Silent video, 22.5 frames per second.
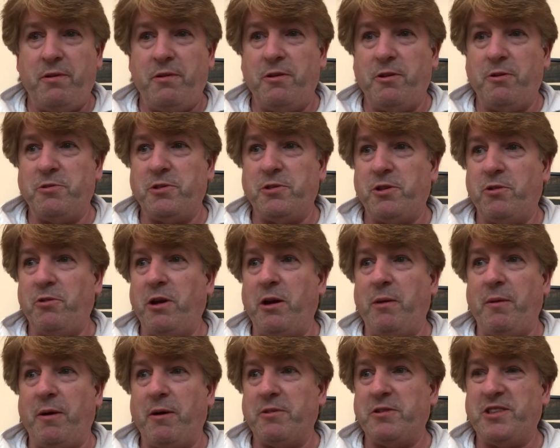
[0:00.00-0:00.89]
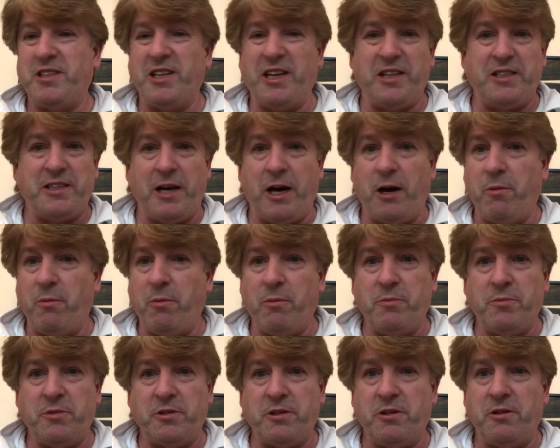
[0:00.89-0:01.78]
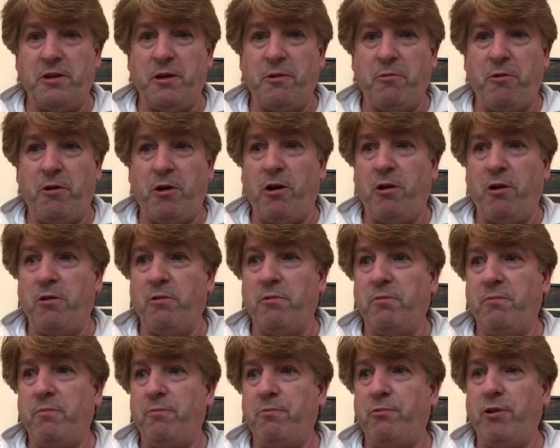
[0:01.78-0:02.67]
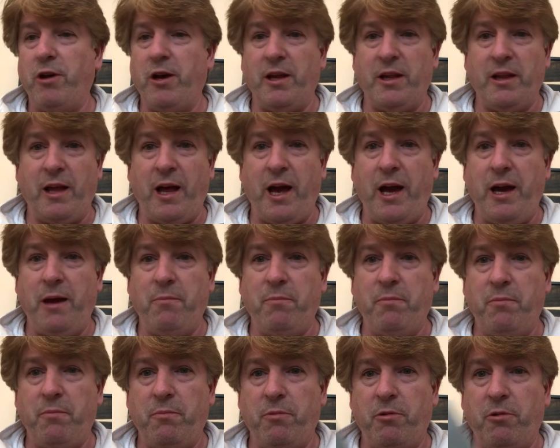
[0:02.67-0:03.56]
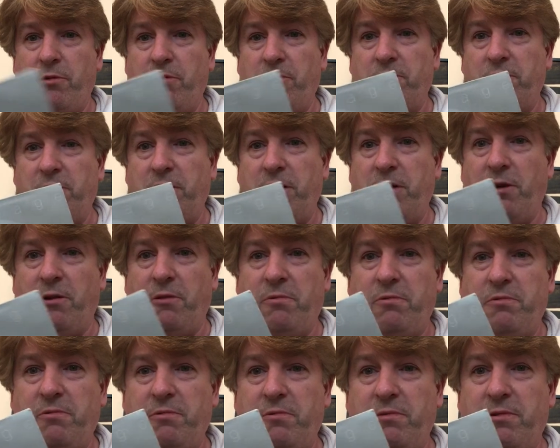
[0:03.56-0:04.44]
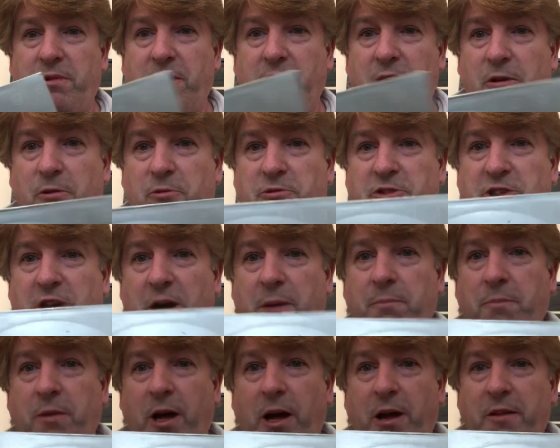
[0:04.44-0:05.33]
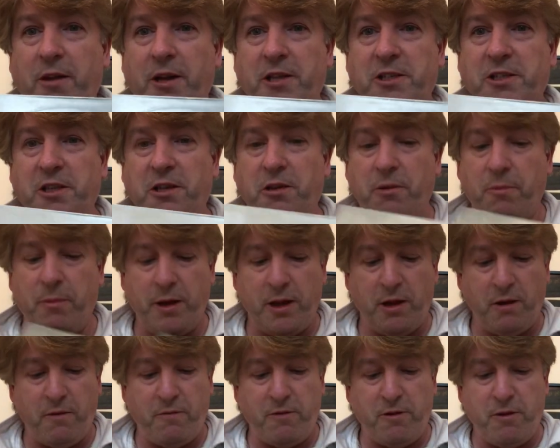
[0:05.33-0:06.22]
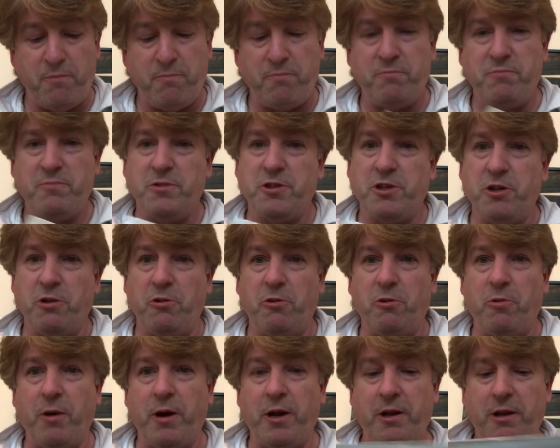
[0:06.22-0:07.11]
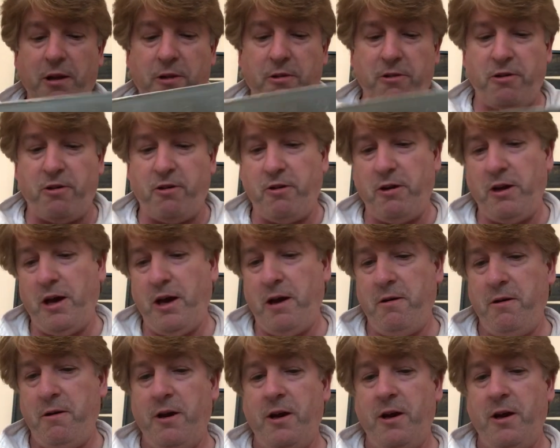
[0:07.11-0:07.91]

There was only about 6 albums and they were all pretty lame. But, you know, a little gem like this in the middle of them, £2, I thought, yeah.